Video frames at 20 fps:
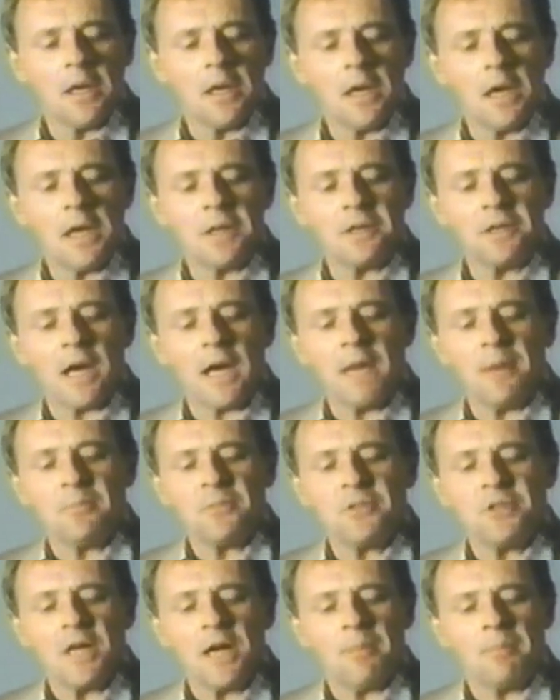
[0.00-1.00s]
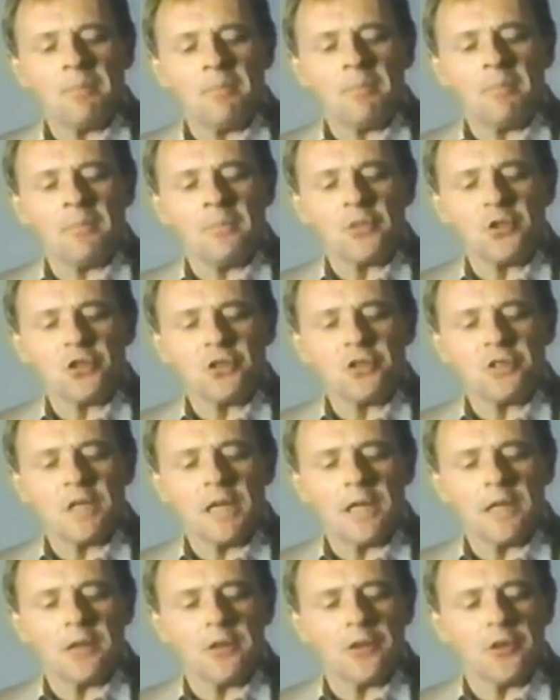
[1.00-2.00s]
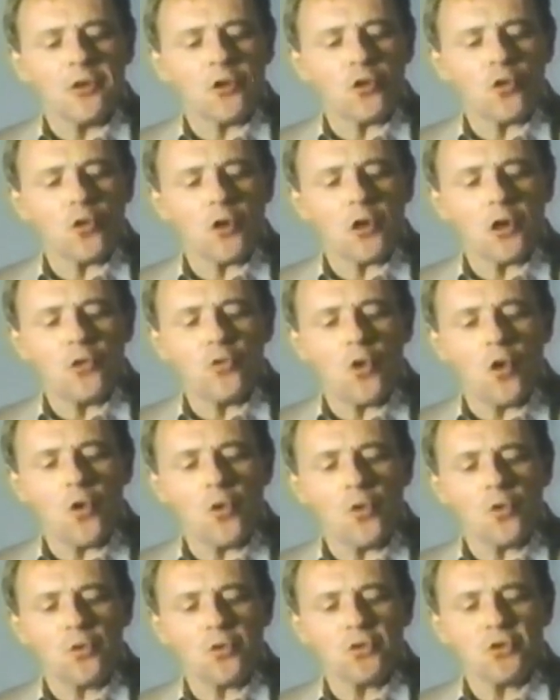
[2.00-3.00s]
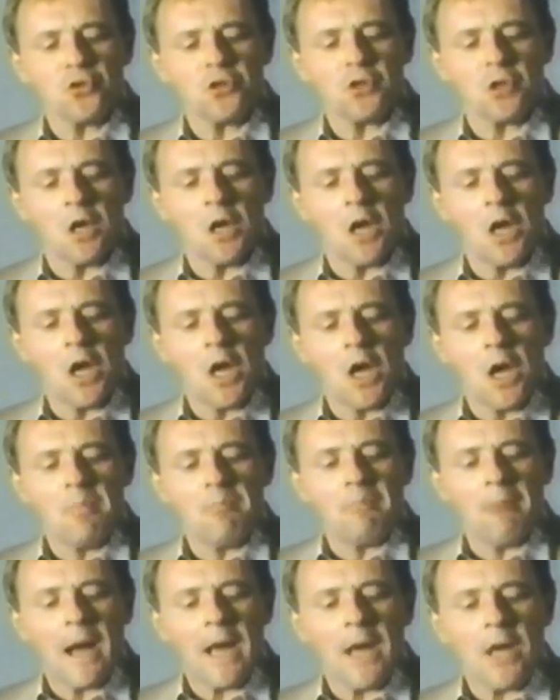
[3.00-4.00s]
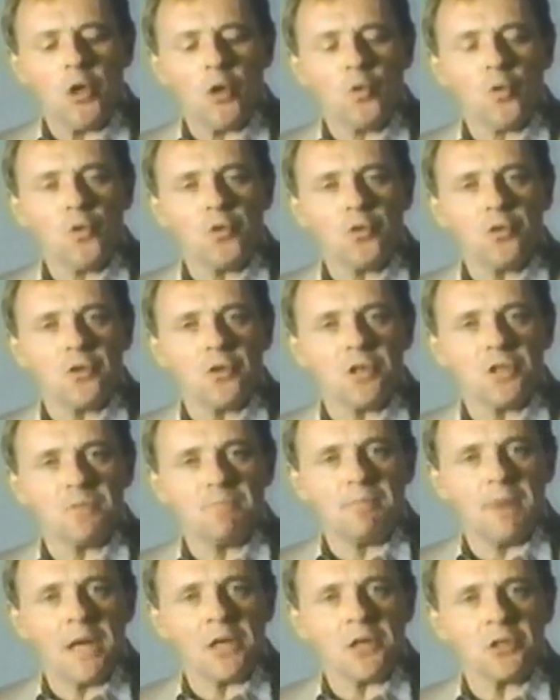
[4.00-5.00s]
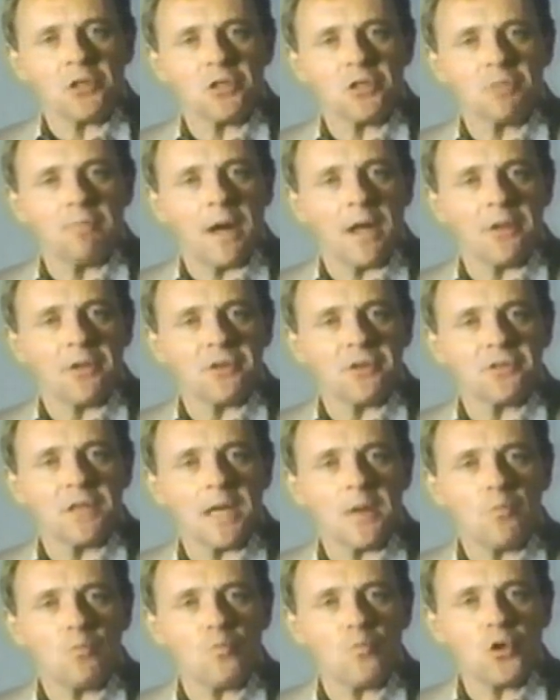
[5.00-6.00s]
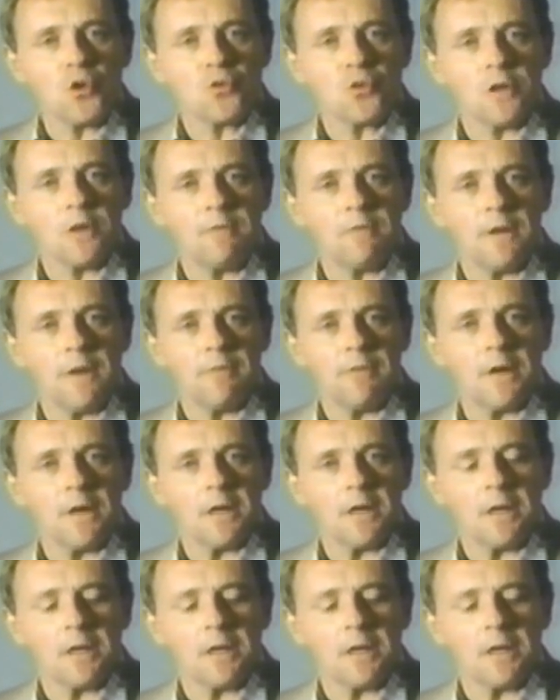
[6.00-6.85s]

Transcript: And I am dumb to tell the crooked rose my youth is bent by the same wintry fever.